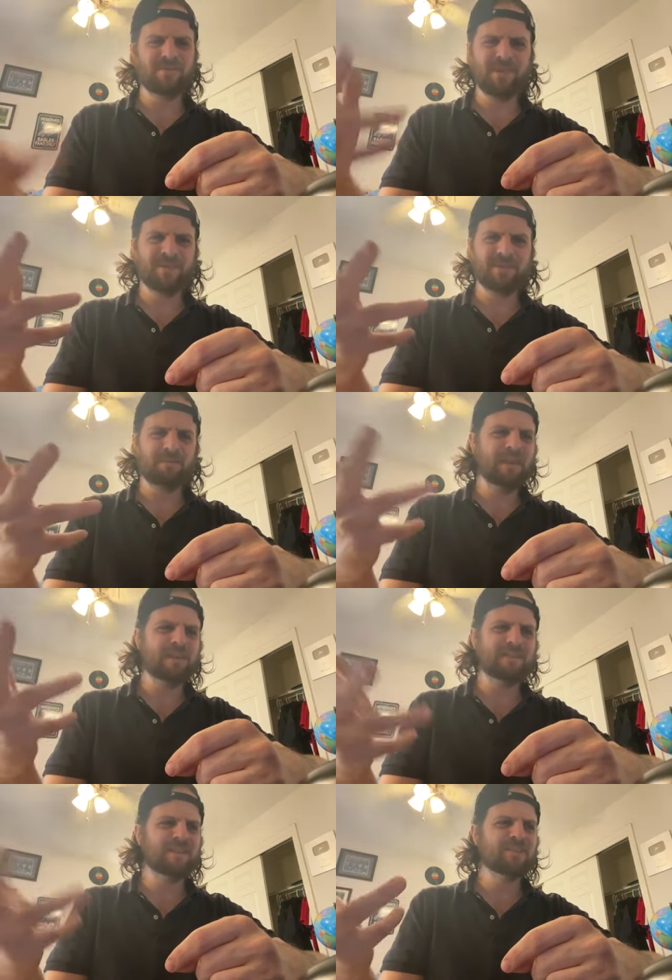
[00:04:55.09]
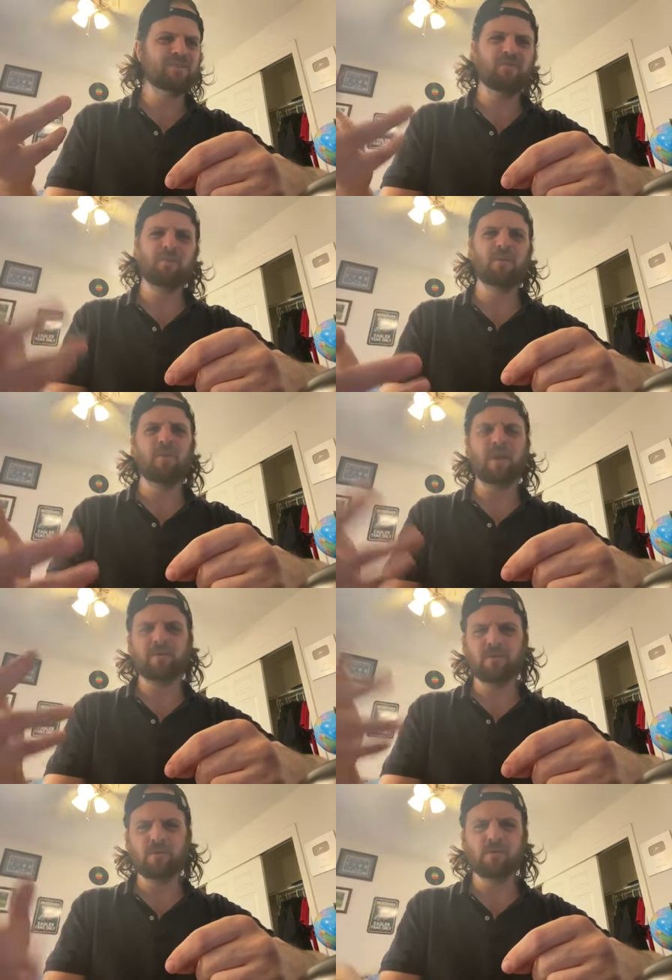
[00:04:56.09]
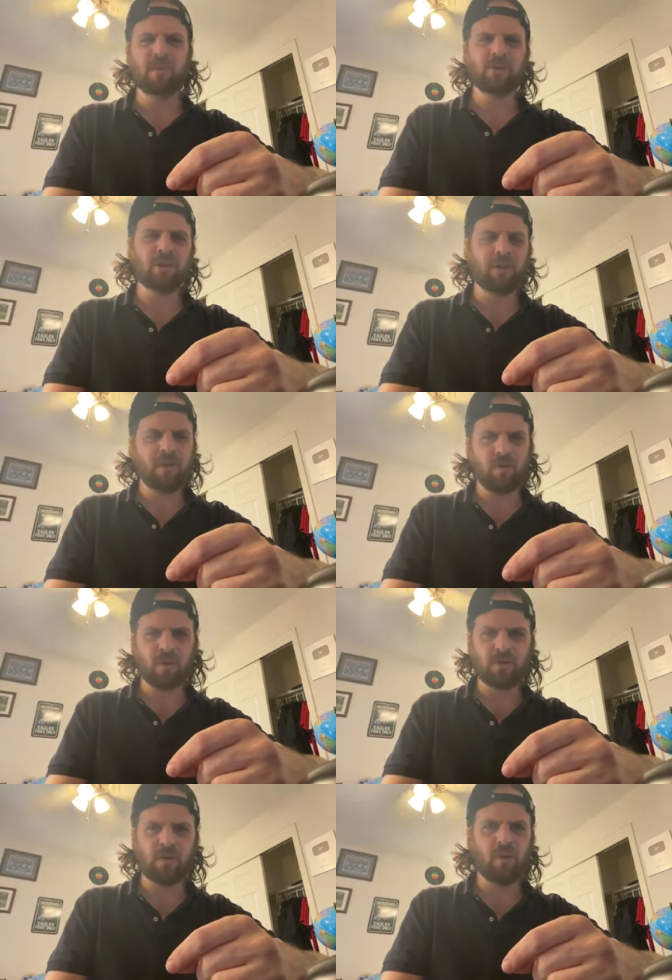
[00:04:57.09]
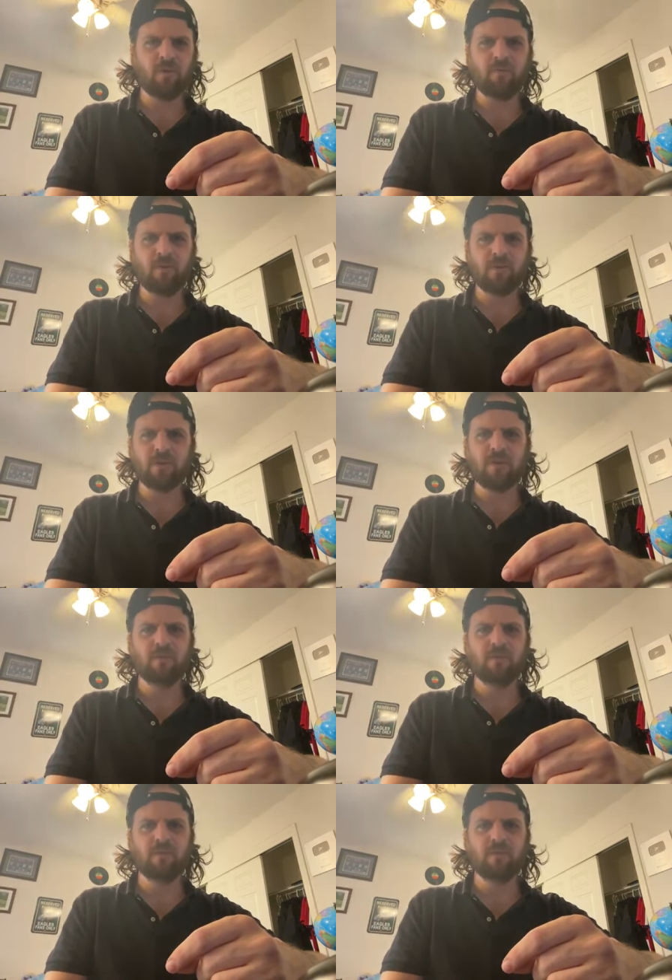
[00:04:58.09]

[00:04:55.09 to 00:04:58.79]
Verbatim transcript: That doesn't make any sense though for me to randomly lose my channel that I worked so hard for. So.